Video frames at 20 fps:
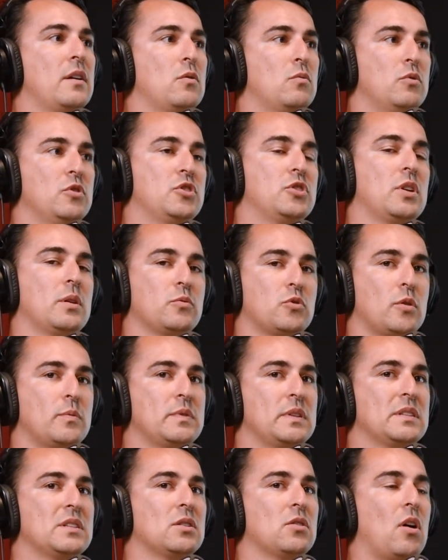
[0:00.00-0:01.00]
which
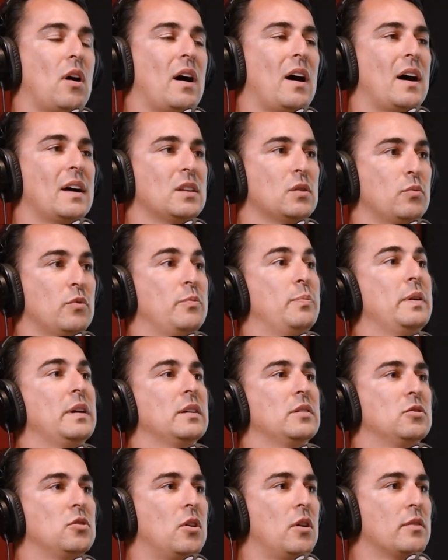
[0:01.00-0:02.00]
sometimes it's a lot harder with
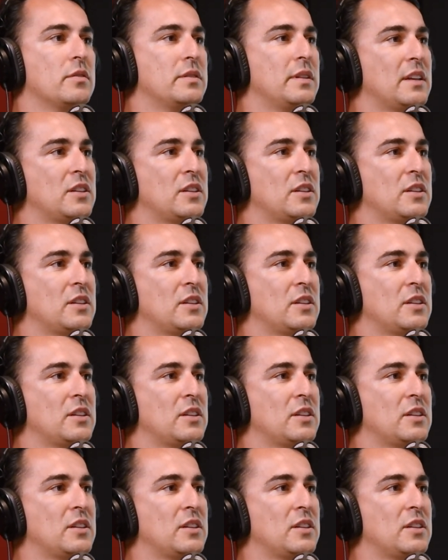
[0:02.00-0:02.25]
bigger tiles.